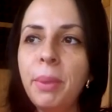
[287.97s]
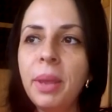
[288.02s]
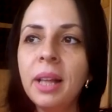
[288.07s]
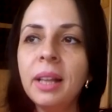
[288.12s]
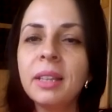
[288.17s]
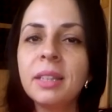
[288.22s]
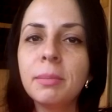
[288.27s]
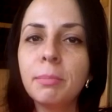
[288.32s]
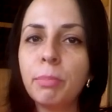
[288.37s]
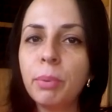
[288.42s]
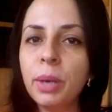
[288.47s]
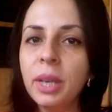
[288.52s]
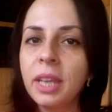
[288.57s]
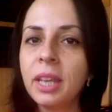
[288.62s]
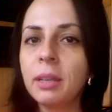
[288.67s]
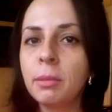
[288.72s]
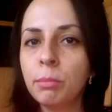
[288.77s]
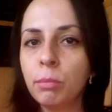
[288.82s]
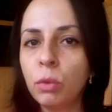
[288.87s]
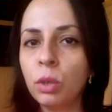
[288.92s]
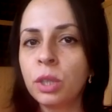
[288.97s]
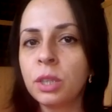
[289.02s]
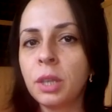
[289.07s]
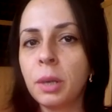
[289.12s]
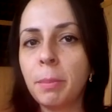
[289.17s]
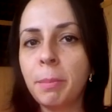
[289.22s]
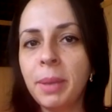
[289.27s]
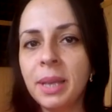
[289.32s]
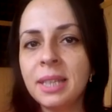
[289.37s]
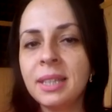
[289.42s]
build brick and
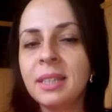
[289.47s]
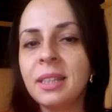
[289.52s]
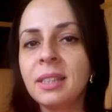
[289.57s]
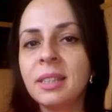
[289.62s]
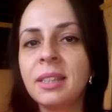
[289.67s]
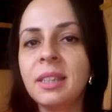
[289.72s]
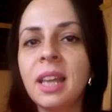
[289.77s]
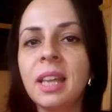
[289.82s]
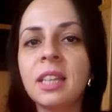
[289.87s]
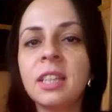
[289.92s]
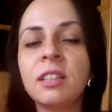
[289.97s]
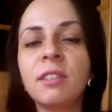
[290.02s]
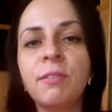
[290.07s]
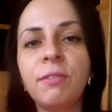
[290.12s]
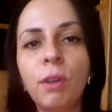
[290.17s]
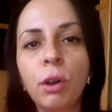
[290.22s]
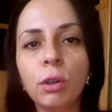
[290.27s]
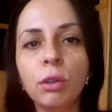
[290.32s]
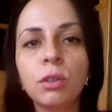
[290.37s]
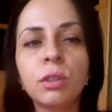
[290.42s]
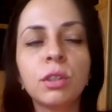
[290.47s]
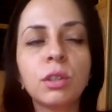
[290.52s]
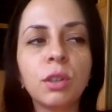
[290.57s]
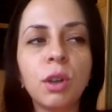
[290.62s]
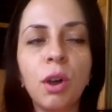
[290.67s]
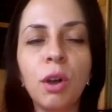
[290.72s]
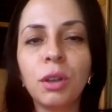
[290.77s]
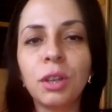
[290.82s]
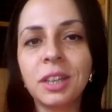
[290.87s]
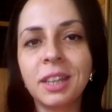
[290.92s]
mortar business that is
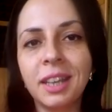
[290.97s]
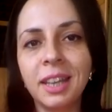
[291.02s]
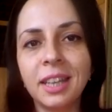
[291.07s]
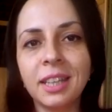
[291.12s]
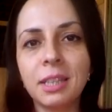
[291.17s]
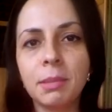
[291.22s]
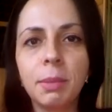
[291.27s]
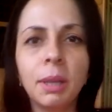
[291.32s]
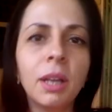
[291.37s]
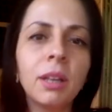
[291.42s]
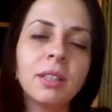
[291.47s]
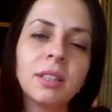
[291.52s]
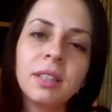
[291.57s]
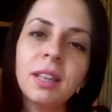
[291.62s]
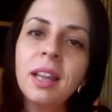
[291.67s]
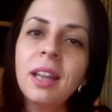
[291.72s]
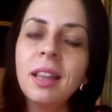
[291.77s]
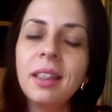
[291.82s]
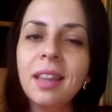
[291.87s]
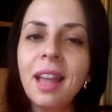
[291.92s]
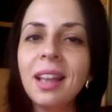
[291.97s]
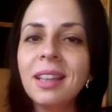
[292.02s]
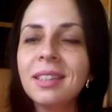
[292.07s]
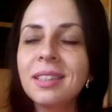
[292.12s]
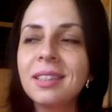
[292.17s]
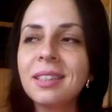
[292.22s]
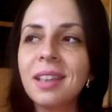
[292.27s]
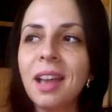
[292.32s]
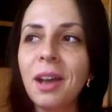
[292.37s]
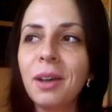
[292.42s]
focused on kids, because
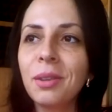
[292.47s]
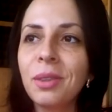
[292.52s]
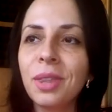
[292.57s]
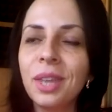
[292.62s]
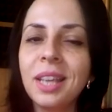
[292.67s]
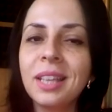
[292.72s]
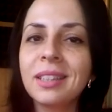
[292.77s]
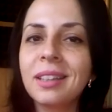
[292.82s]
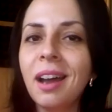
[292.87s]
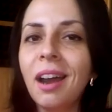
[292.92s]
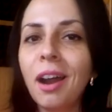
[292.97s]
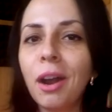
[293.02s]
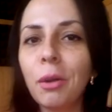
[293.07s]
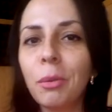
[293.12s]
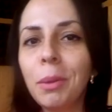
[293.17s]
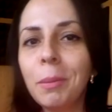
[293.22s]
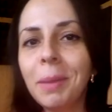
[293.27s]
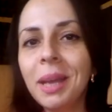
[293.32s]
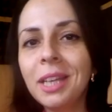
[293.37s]
That's how things are.